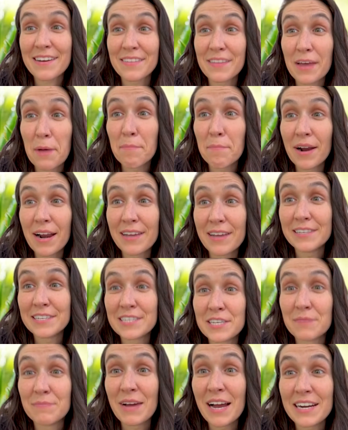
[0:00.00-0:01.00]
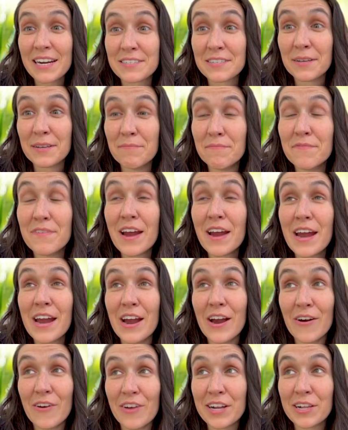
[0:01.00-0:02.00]
back to them, but I listened back to them
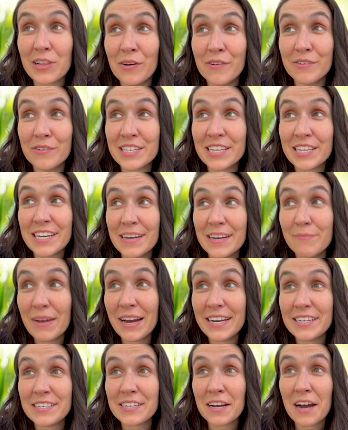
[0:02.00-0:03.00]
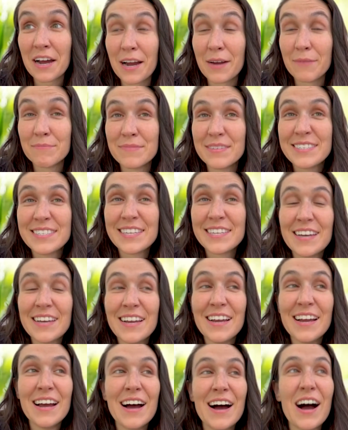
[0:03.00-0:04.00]
very closely and many times.
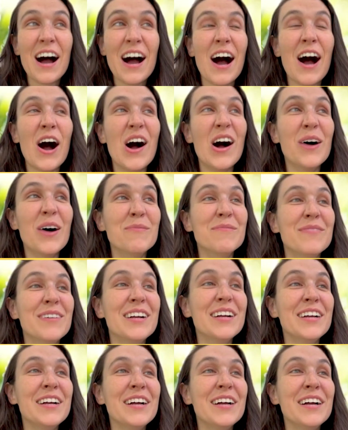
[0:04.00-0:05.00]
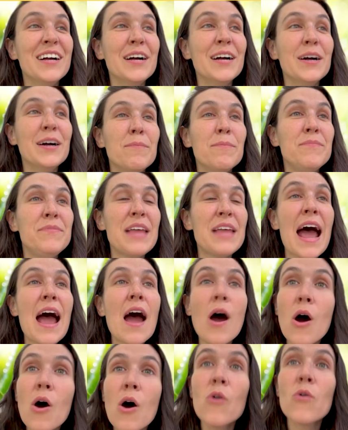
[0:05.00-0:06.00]

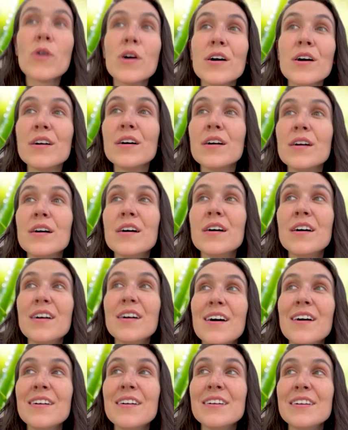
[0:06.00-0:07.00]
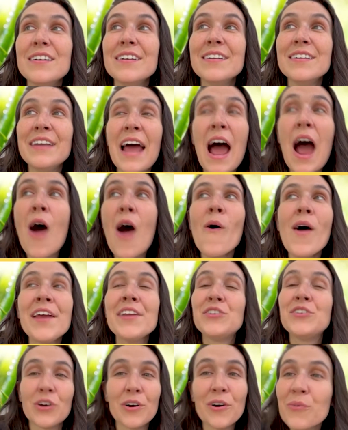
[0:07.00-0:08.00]
Now
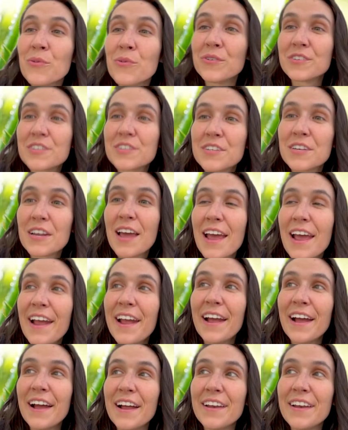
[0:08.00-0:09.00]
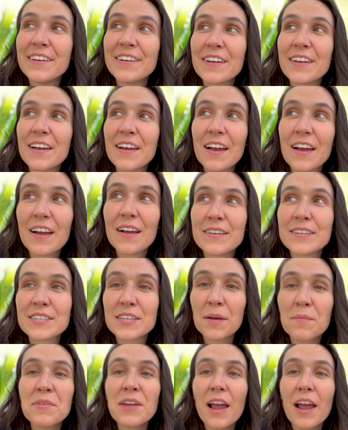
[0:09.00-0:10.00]
I don't. And
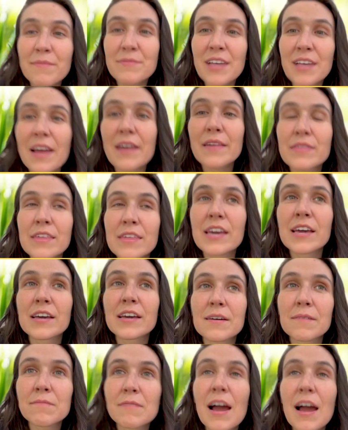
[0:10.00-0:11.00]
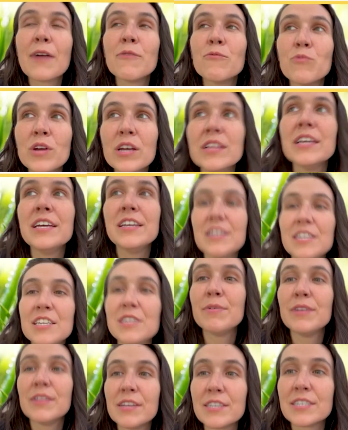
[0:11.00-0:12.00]
sometimes I think I really
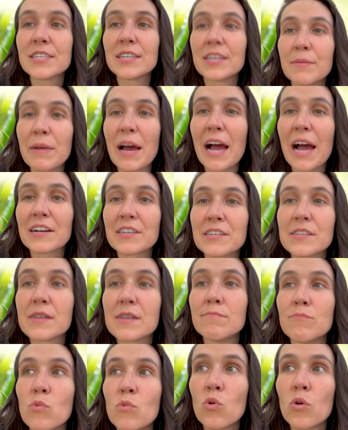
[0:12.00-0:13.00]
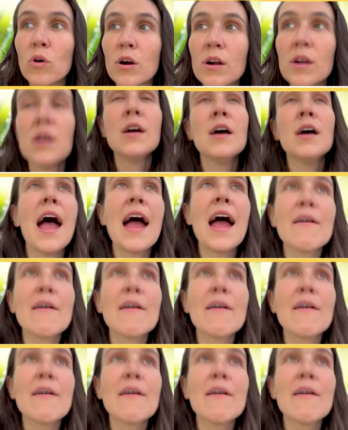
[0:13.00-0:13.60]
need to be listening back to them more.